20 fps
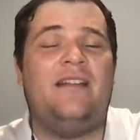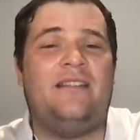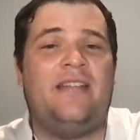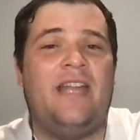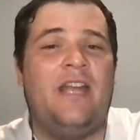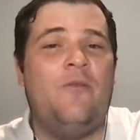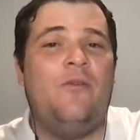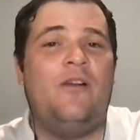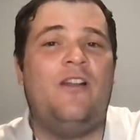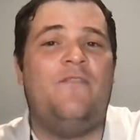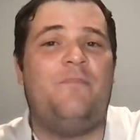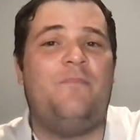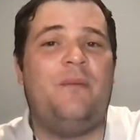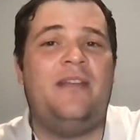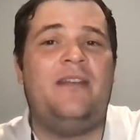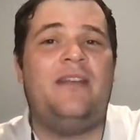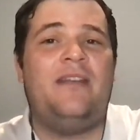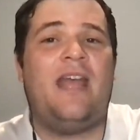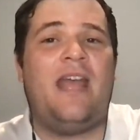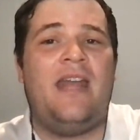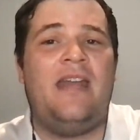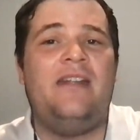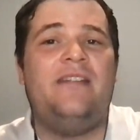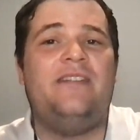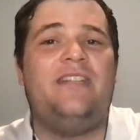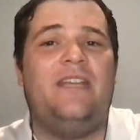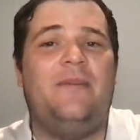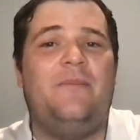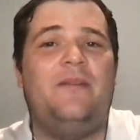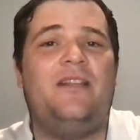they would have beaten any
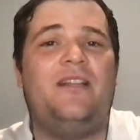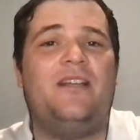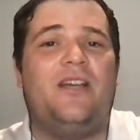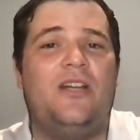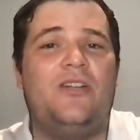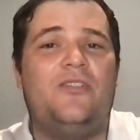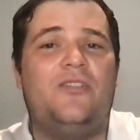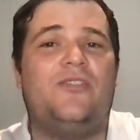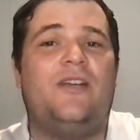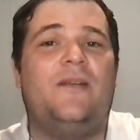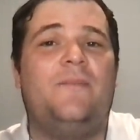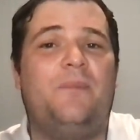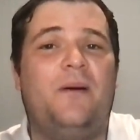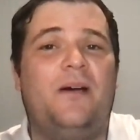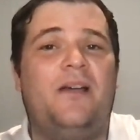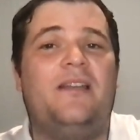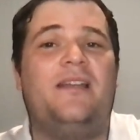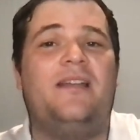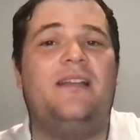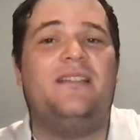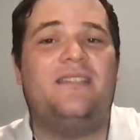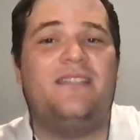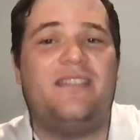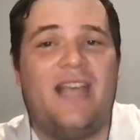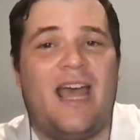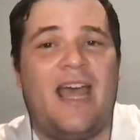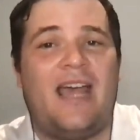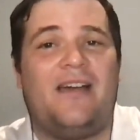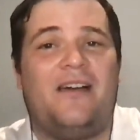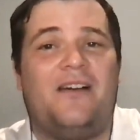team in the country but
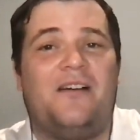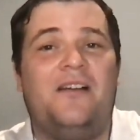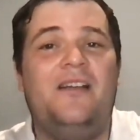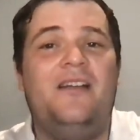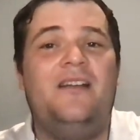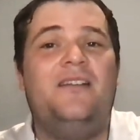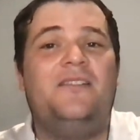Gonzaga.